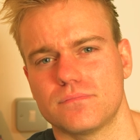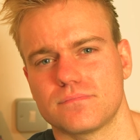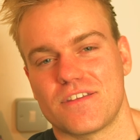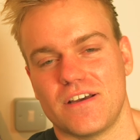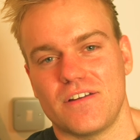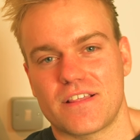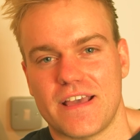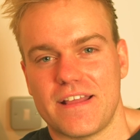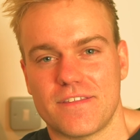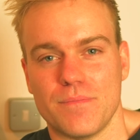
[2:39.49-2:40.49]
So now let's
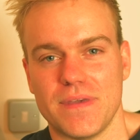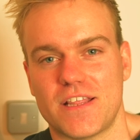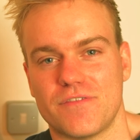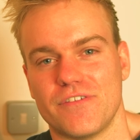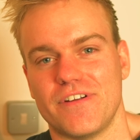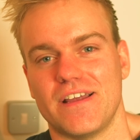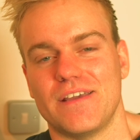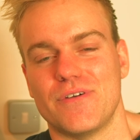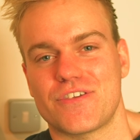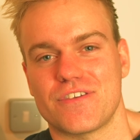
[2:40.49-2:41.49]
get into the meat of it
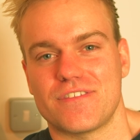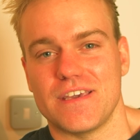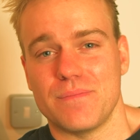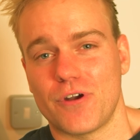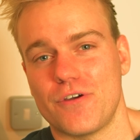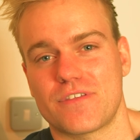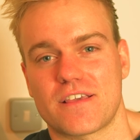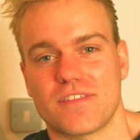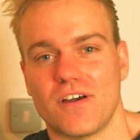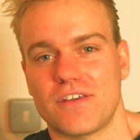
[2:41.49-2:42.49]
really, which is the
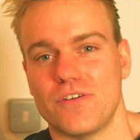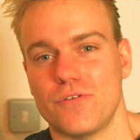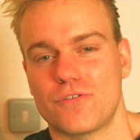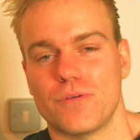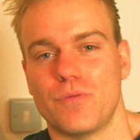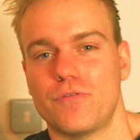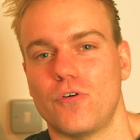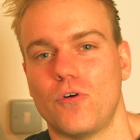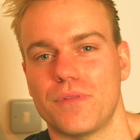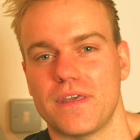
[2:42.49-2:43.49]
process that I use to
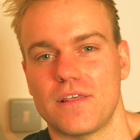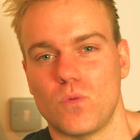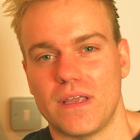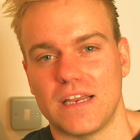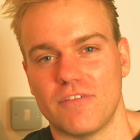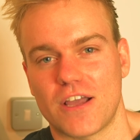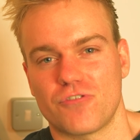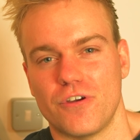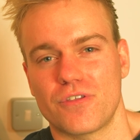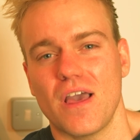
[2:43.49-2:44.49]
perform these weekly
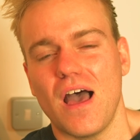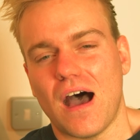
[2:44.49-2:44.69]
retros.